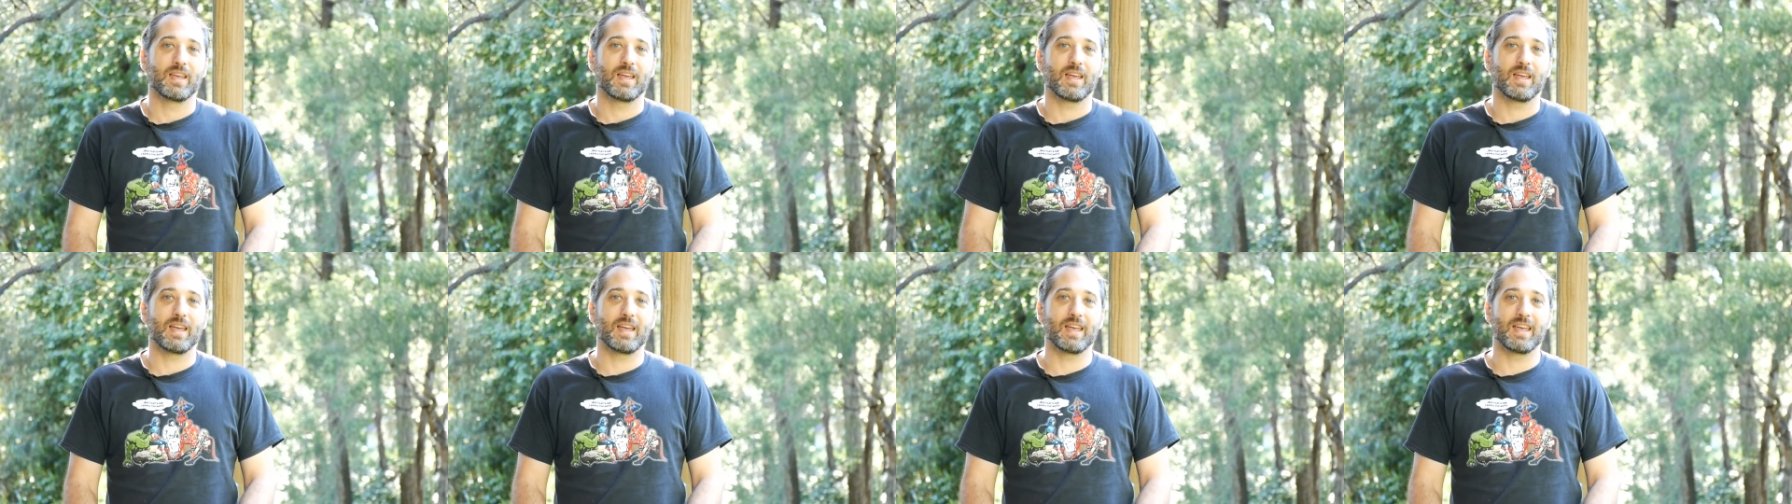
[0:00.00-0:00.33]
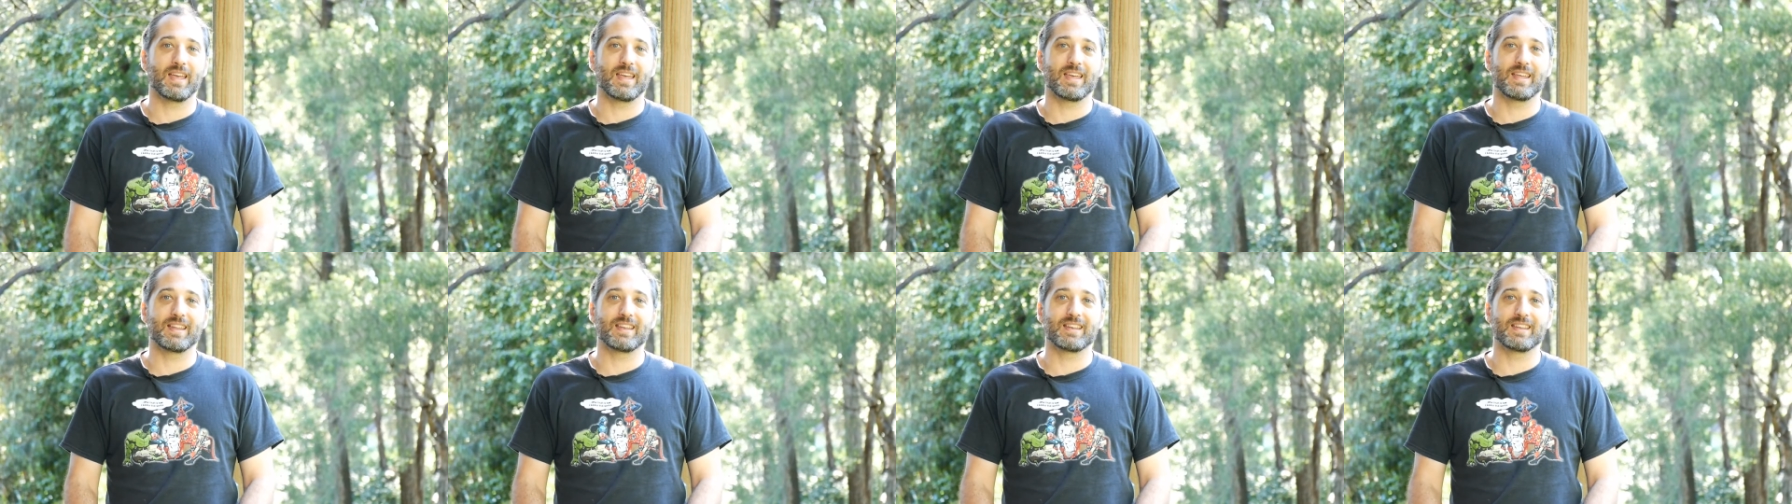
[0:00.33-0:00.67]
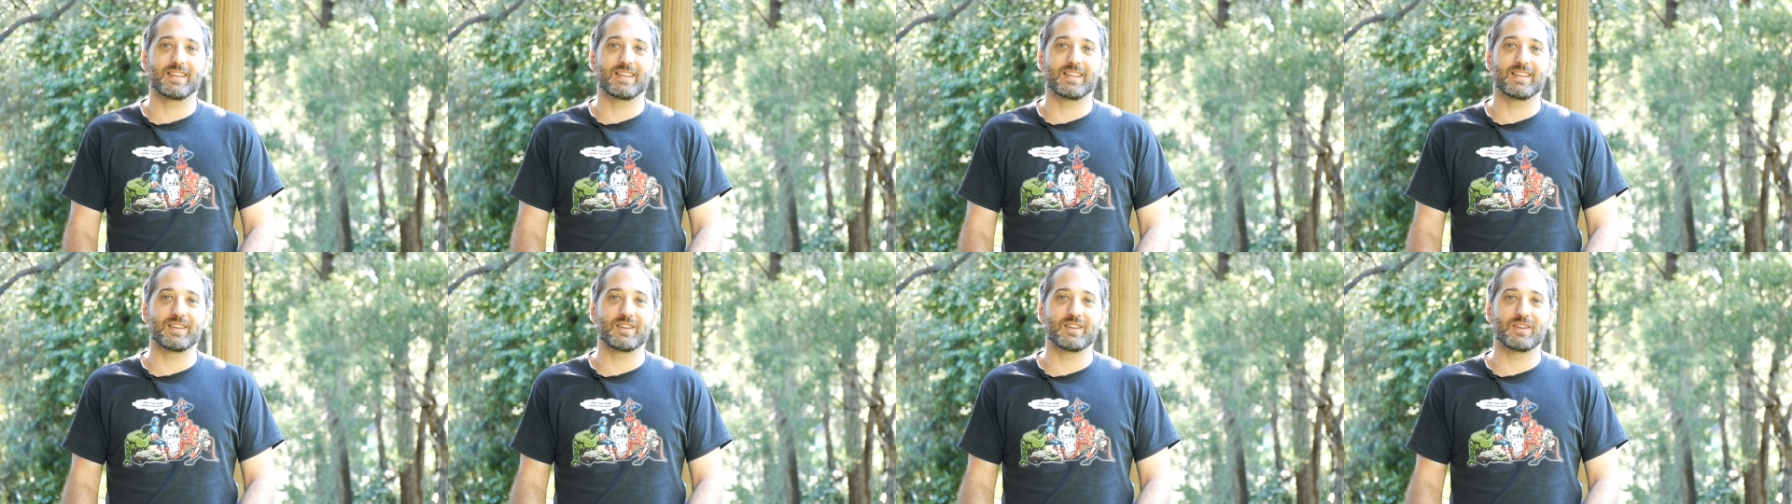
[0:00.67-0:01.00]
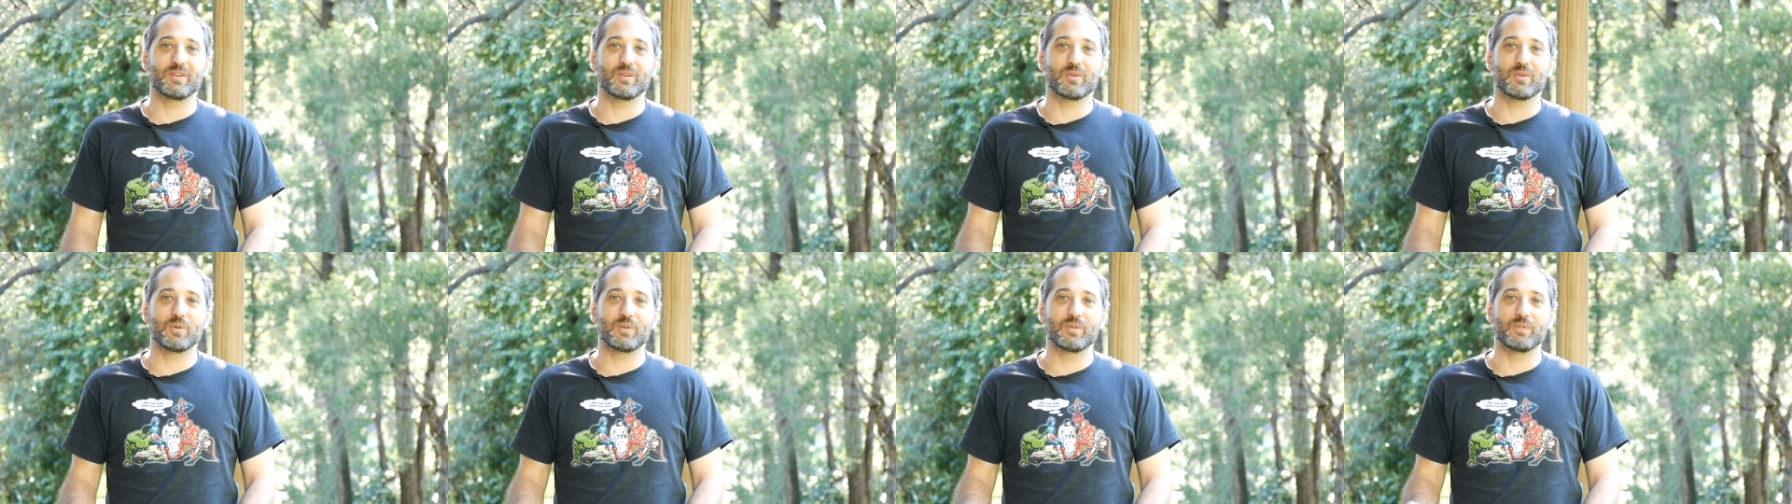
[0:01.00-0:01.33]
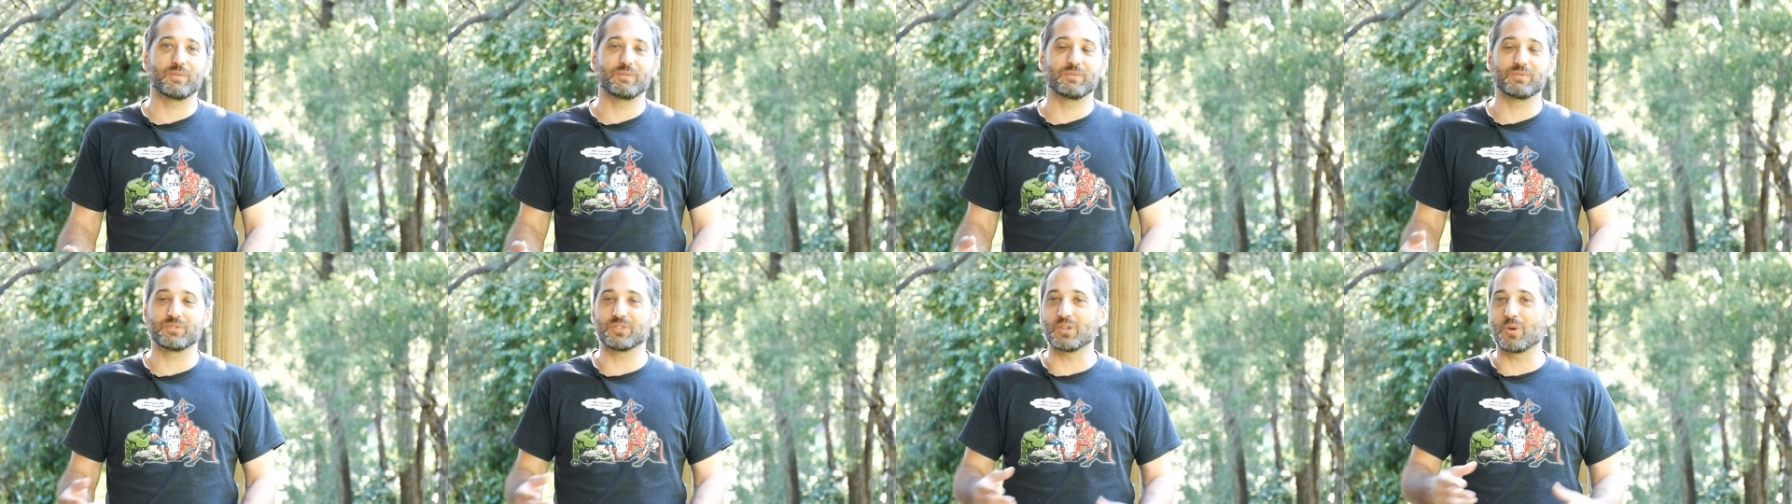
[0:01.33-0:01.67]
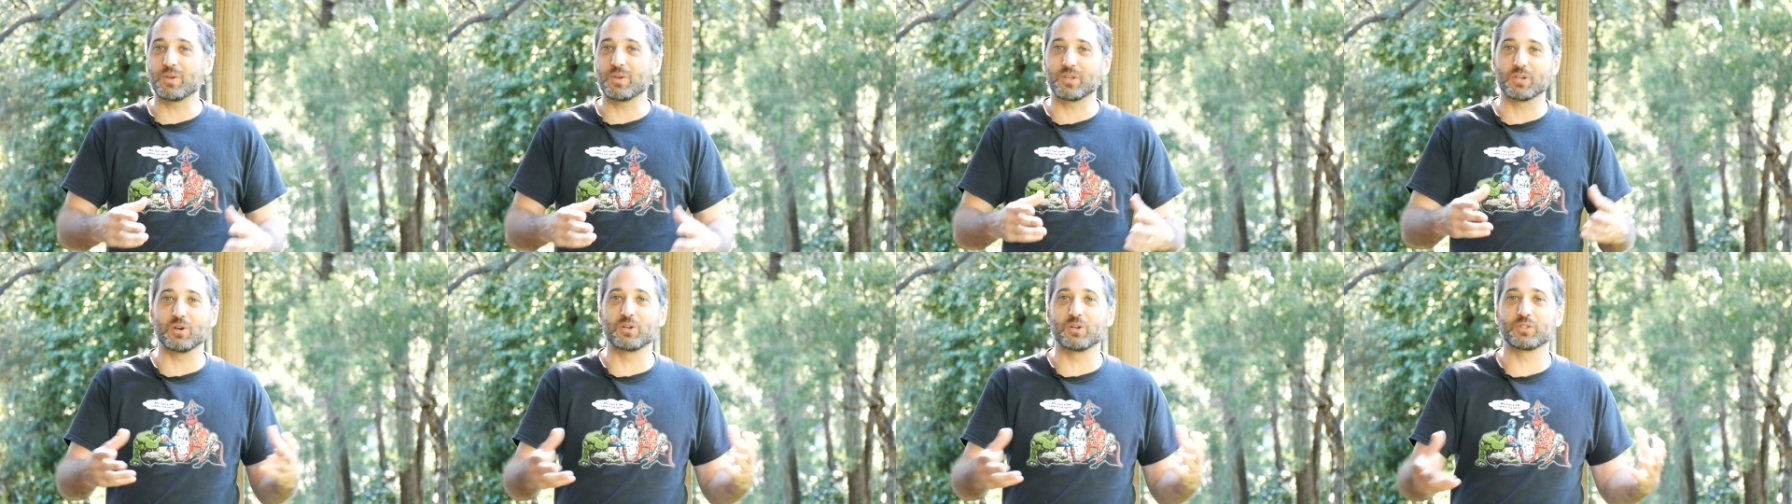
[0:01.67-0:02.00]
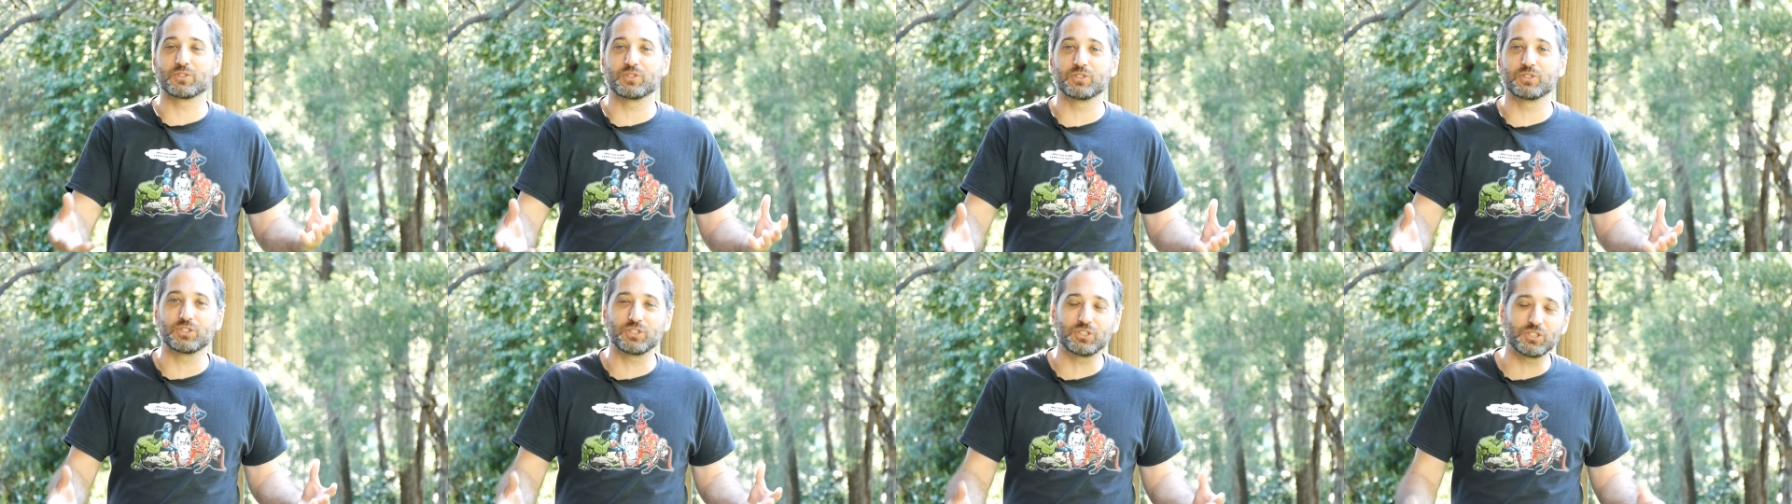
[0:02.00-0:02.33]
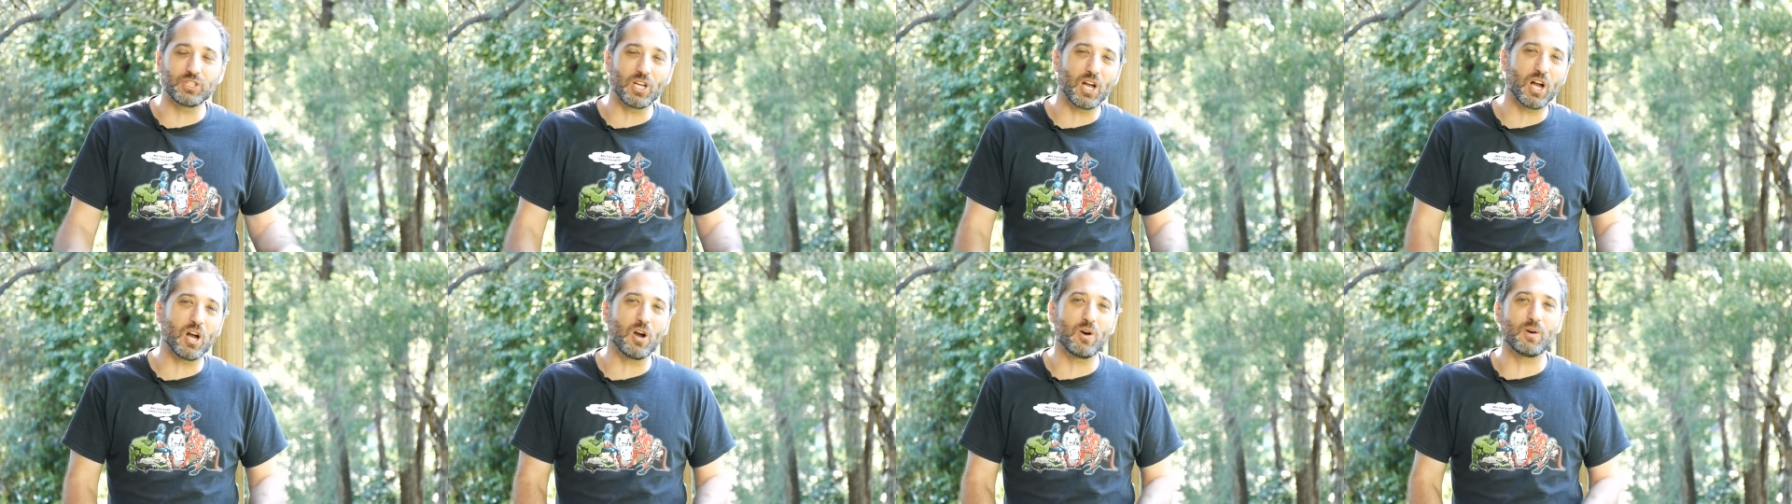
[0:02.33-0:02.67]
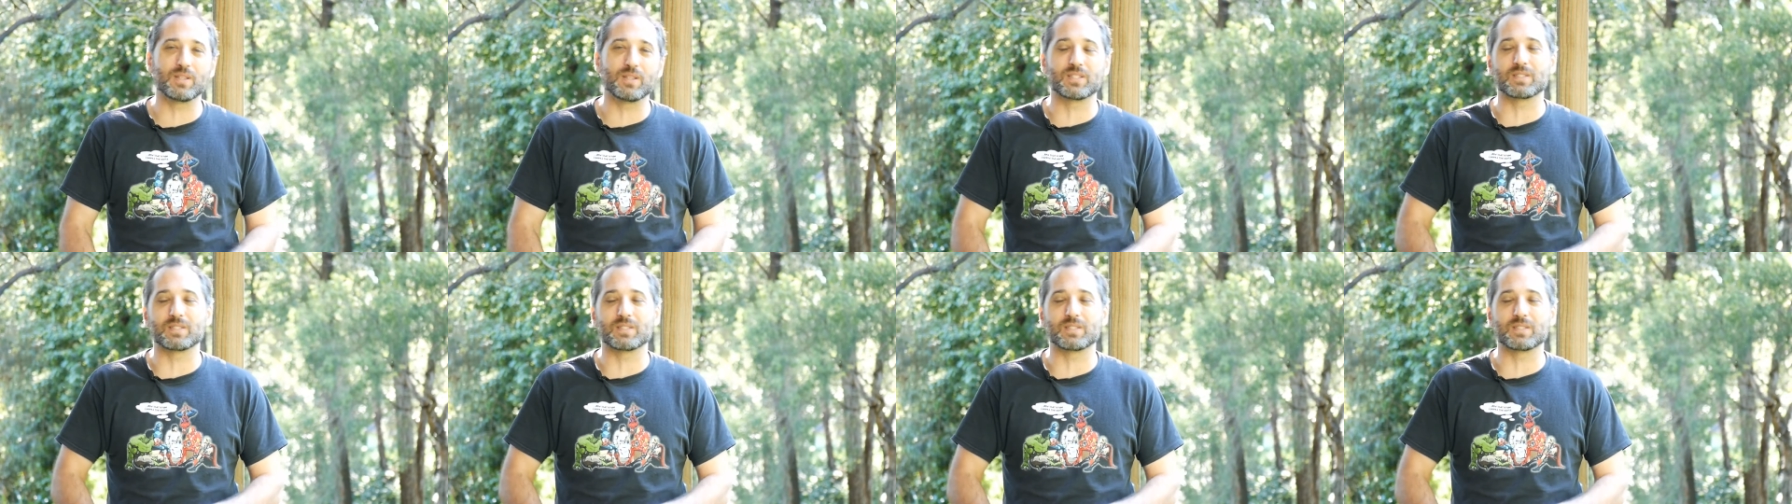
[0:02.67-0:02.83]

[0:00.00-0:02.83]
And so he goes to the show.